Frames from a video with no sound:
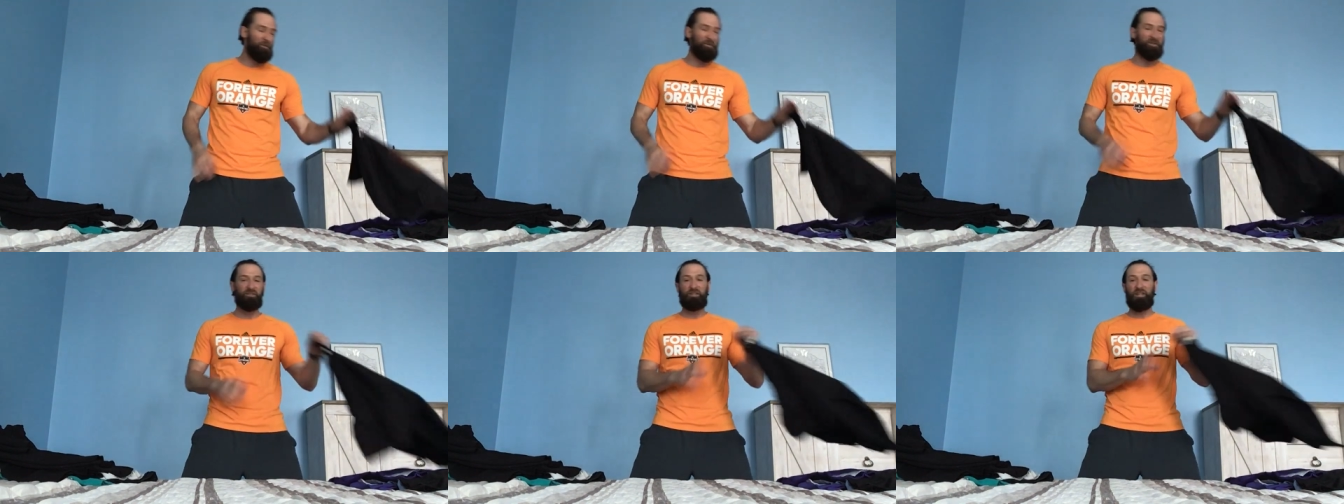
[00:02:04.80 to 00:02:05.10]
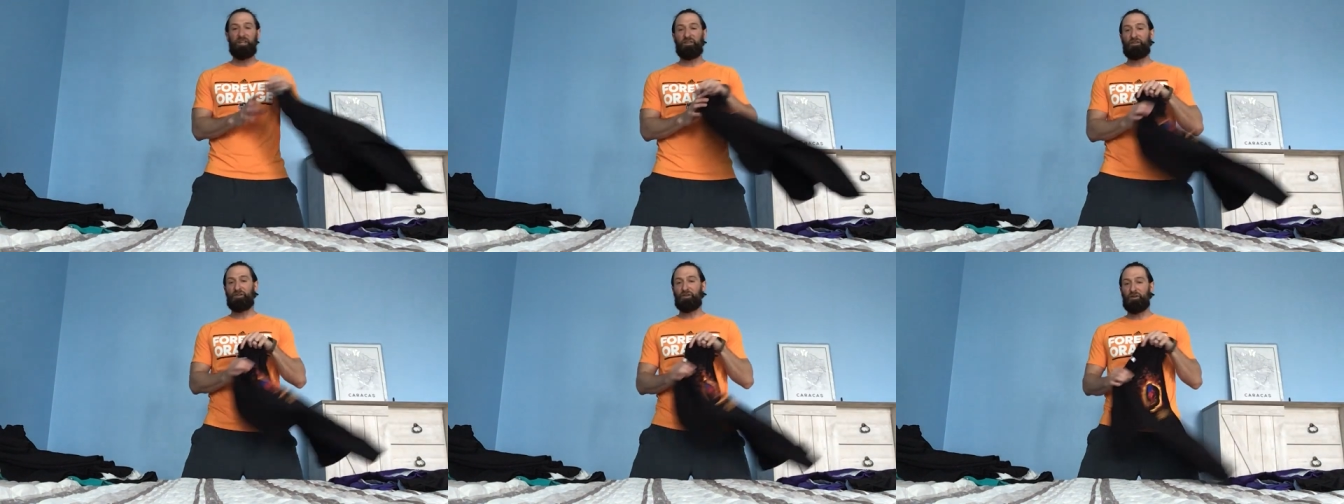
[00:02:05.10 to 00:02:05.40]
was
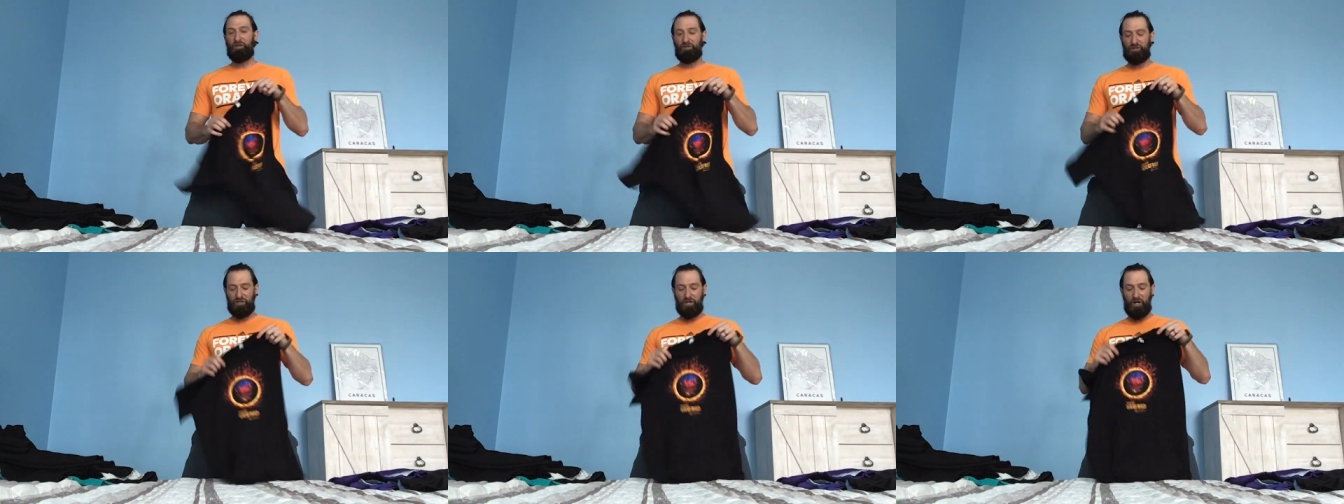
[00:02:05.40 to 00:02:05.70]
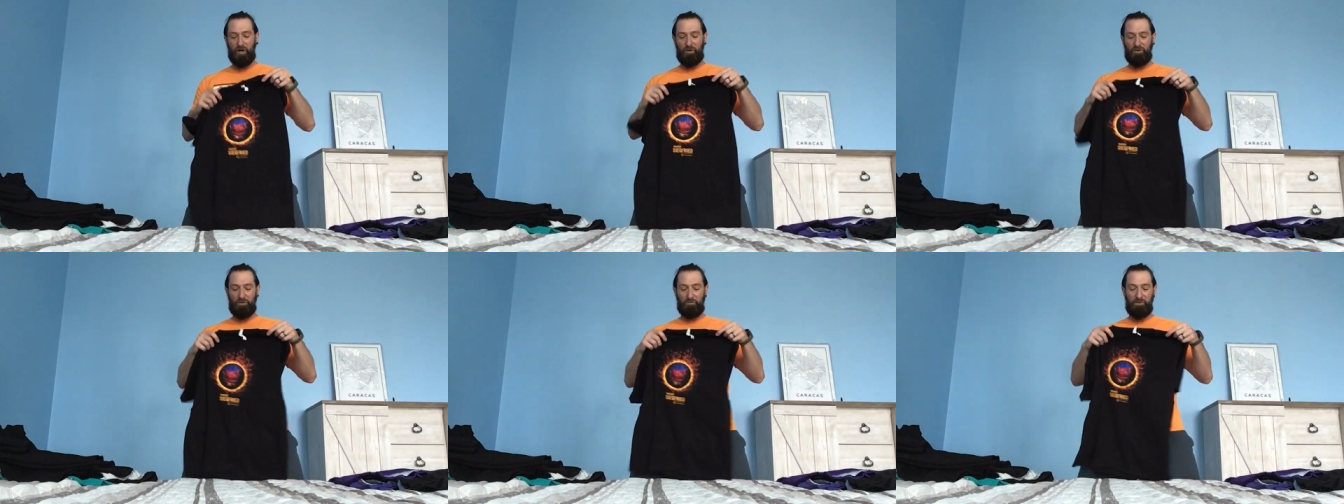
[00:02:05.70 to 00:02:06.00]
the third
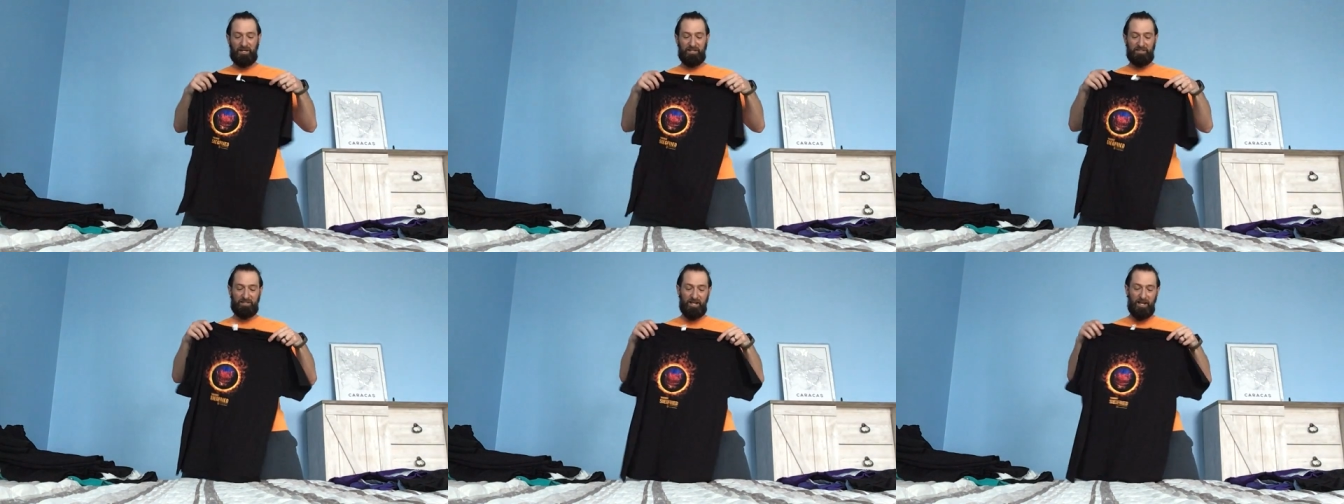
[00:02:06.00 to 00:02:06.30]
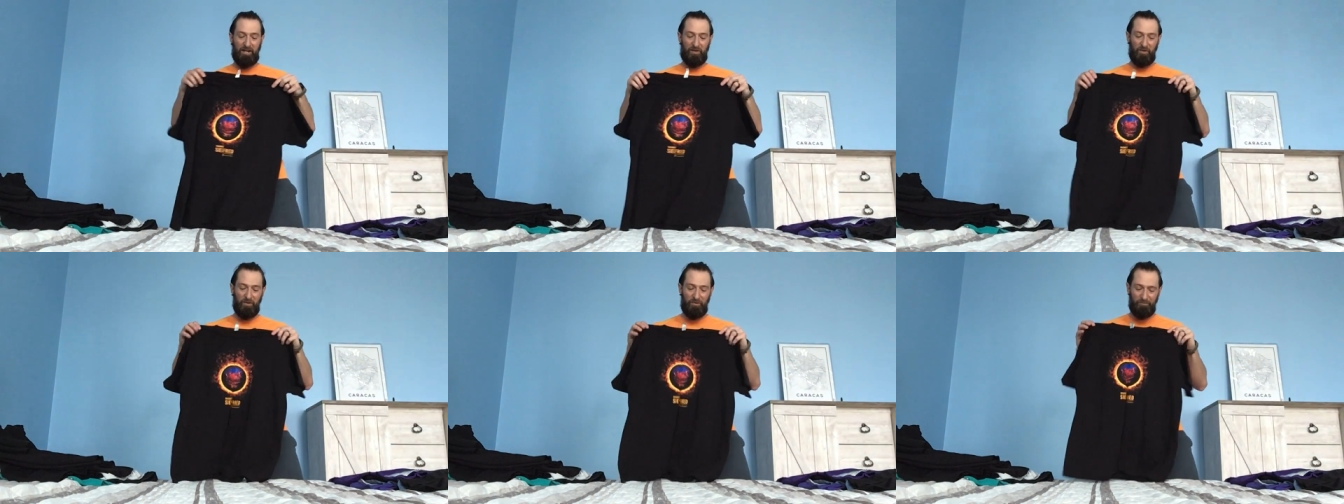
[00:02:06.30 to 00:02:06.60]
show in the ring
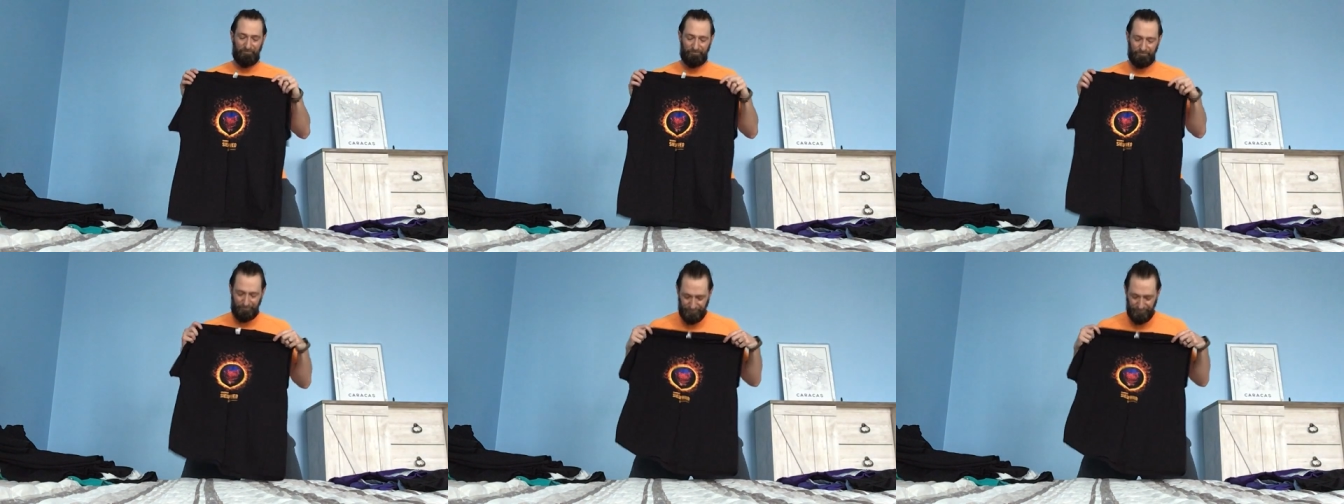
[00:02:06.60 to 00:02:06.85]
cycle.